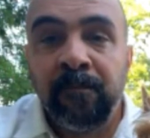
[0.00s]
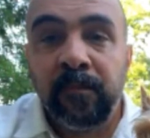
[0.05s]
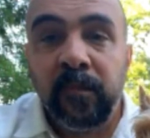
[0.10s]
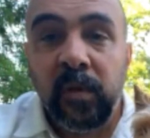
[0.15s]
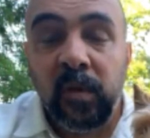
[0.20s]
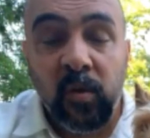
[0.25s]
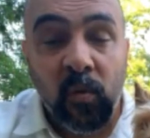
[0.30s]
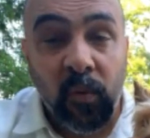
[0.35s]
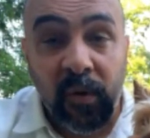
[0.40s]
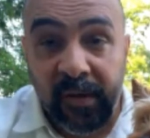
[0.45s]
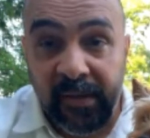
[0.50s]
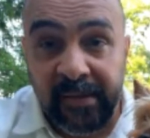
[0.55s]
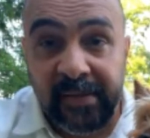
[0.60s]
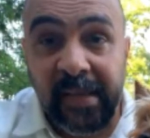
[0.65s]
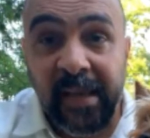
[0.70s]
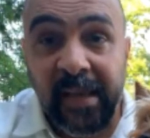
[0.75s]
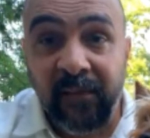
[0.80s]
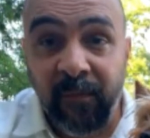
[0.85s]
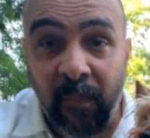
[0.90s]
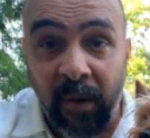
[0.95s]
You want to
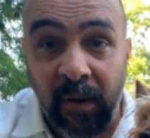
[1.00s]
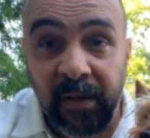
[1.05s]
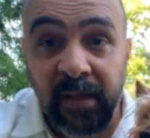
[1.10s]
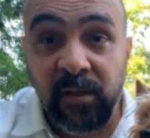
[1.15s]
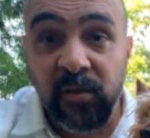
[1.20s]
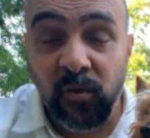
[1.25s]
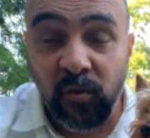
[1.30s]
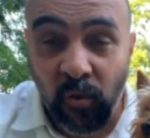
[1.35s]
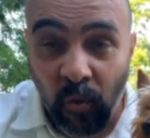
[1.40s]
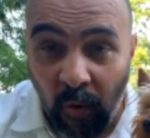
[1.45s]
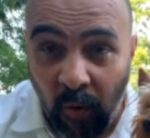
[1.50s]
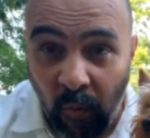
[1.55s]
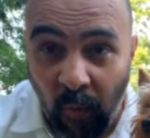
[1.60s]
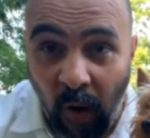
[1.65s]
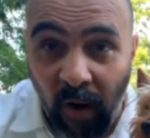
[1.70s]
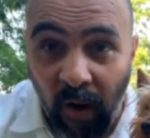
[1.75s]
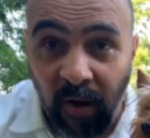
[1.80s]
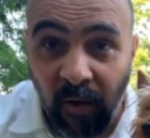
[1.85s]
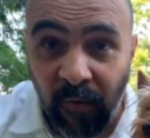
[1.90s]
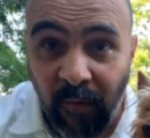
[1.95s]
save money? You do a
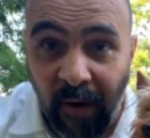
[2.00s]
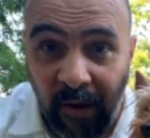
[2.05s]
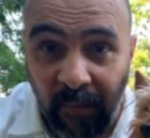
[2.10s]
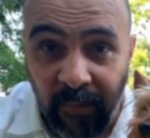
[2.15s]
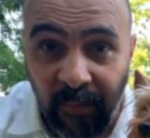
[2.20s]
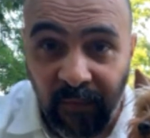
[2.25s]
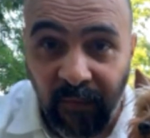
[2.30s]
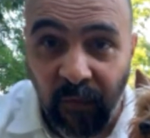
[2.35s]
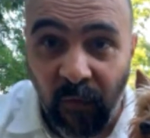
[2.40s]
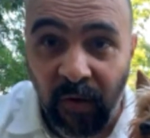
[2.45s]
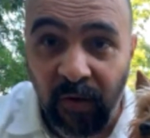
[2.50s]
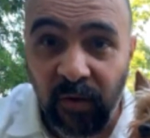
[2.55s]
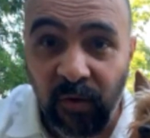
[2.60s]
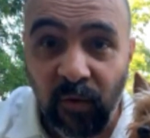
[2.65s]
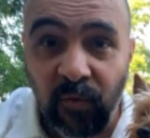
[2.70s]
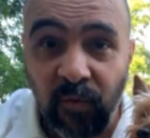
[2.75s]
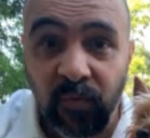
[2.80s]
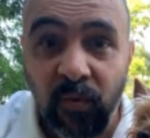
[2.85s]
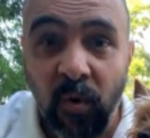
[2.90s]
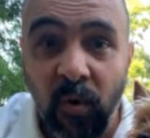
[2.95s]
walk around before
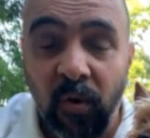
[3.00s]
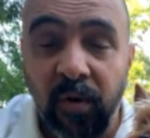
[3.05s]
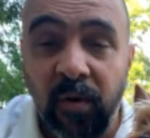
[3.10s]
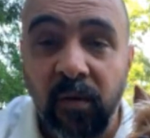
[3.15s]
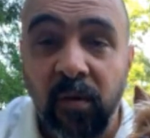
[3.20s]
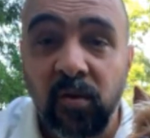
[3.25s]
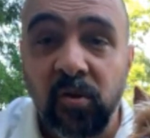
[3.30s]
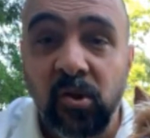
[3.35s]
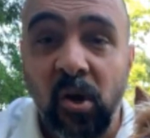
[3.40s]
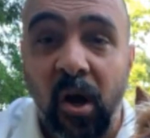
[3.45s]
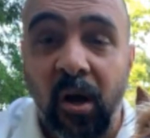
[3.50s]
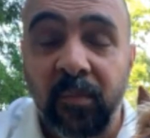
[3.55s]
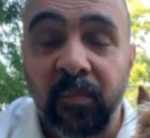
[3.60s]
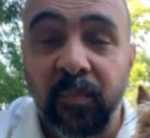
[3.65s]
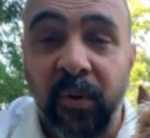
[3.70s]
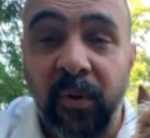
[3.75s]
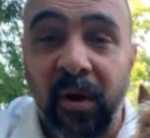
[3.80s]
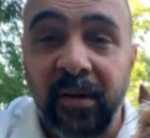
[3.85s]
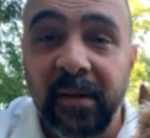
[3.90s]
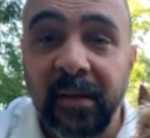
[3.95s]
you go to the dog
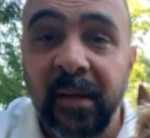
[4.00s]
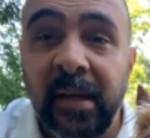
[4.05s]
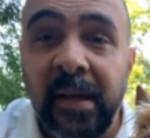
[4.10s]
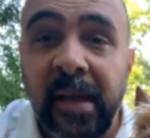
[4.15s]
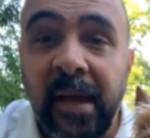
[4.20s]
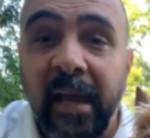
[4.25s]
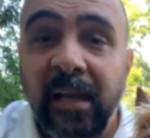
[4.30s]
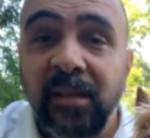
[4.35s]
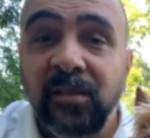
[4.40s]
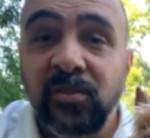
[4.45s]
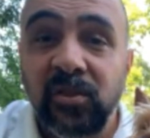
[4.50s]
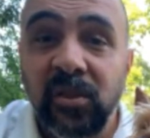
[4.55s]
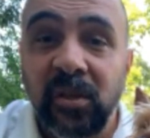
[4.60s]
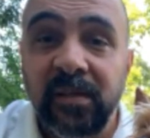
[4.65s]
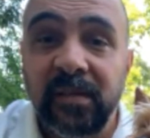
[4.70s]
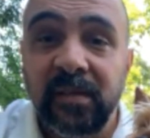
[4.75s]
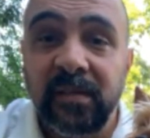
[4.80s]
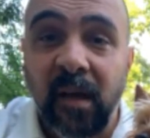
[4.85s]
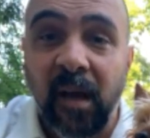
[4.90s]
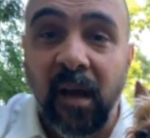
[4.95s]
park and
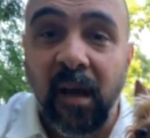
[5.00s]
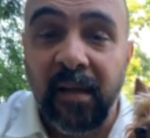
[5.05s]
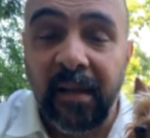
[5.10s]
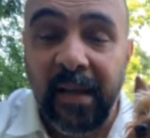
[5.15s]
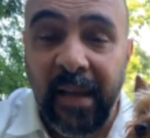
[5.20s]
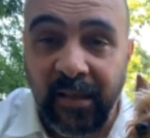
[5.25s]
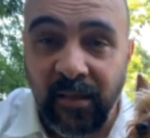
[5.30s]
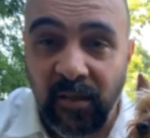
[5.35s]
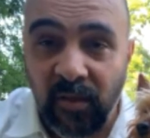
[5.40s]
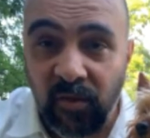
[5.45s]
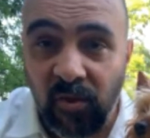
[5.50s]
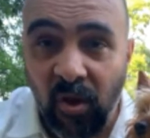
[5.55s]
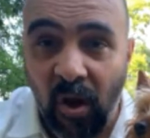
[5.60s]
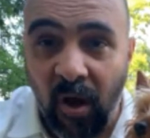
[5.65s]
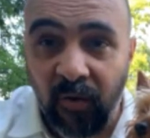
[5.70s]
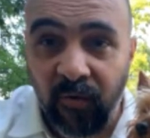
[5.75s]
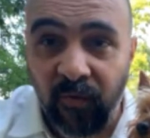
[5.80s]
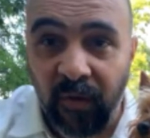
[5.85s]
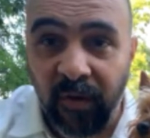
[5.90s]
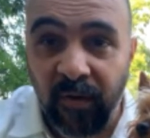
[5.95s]
just let your
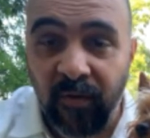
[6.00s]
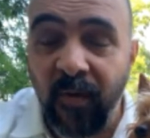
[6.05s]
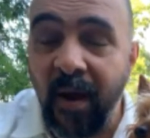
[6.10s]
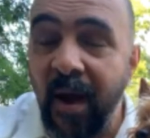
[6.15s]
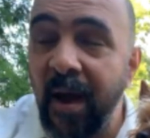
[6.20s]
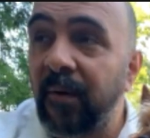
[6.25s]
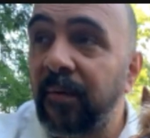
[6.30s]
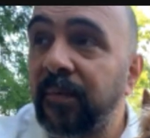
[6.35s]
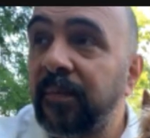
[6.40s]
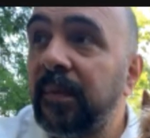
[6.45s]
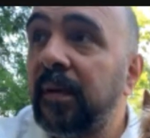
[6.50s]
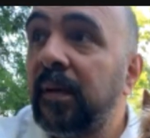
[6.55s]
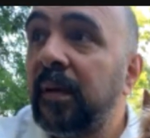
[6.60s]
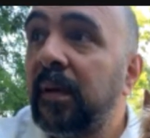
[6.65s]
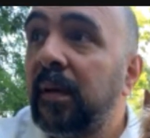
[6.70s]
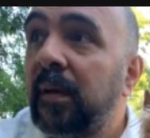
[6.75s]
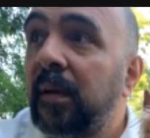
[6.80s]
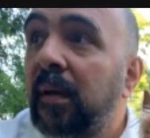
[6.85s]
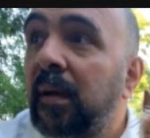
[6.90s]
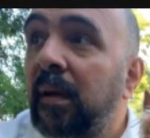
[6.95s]
dog run around.
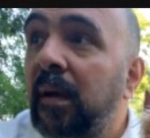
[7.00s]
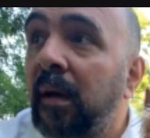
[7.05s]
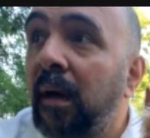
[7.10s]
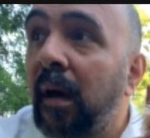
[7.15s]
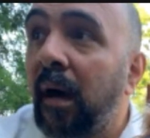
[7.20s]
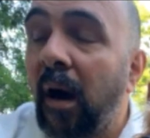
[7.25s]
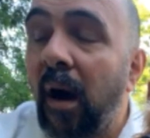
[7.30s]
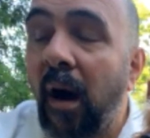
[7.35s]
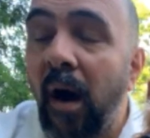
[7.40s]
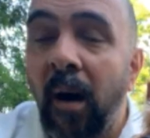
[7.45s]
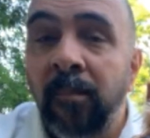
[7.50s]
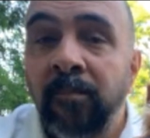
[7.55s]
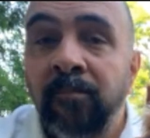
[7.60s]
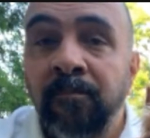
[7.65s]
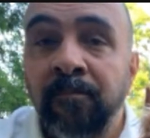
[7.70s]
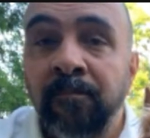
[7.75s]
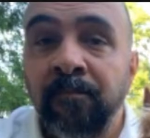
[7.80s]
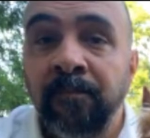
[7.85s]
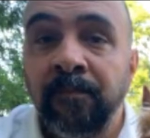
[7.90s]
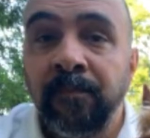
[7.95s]
All
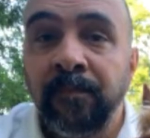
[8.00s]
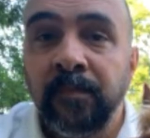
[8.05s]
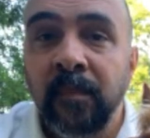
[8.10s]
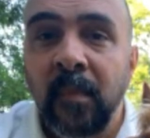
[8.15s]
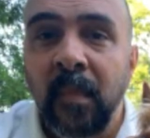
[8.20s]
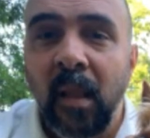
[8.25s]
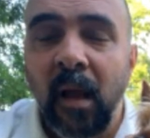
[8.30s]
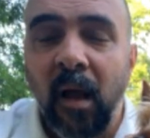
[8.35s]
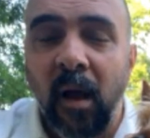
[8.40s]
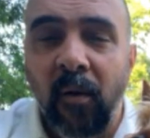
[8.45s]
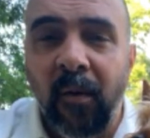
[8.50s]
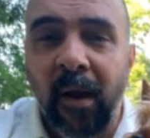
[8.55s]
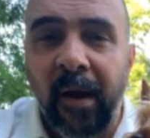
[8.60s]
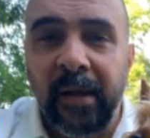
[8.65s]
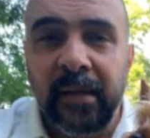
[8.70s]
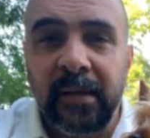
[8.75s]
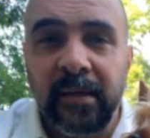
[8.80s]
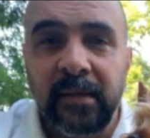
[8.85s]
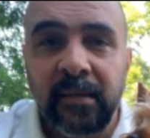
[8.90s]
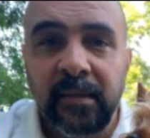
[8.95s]

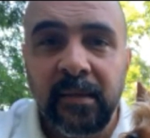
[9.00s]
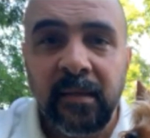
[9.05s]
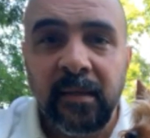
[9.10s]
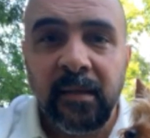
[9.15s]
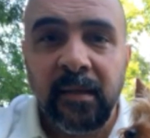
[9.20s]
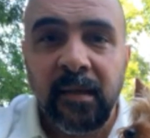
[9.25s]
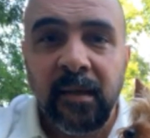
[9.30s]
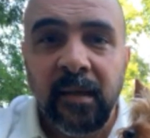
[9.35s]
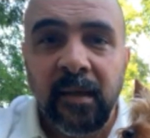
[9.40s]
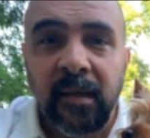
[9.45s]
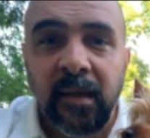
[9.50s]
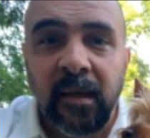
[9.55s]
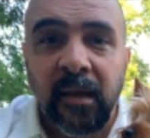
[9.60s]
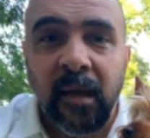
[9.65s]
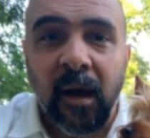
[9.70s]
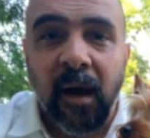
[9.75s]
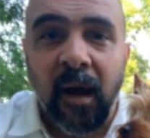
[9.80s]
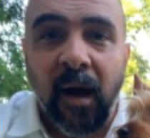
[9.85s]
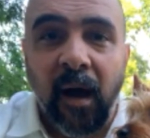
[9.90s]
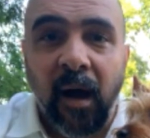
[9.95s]
right.
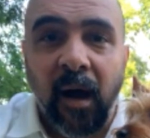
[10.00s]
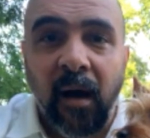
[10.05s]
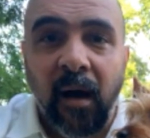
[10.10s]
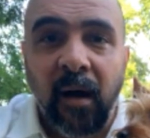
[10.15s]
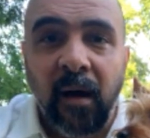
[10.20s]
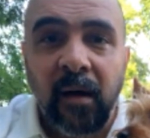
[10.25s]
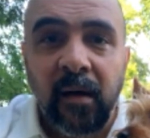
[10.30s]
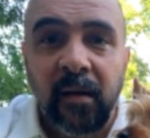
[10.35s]
I'm